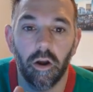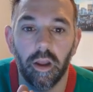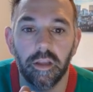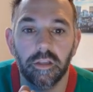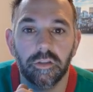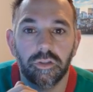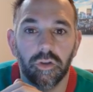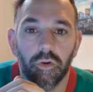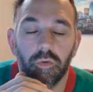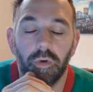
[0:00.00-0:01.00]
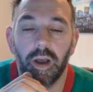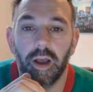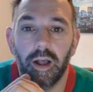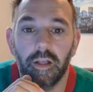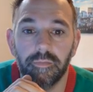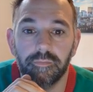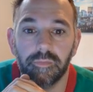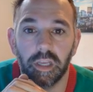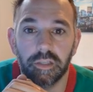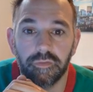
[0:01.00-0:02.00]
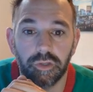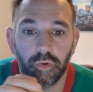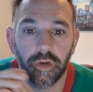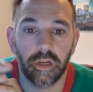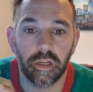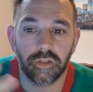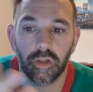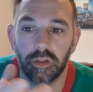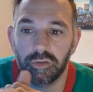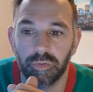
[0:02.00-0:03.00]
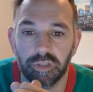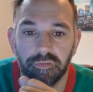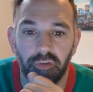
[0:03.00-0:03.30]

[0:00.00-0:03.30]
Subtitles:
All right. So thanks for joining us on this